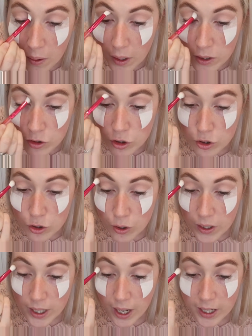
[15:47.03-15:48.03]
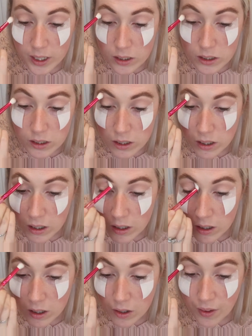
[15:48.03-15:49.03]
and just creates
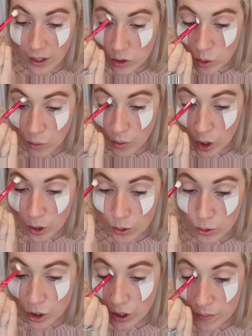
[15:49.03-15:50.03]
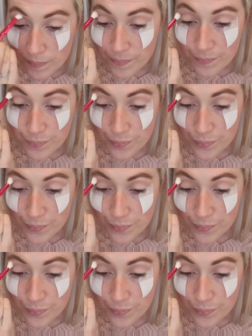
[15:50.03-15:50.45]
that sort of illusion.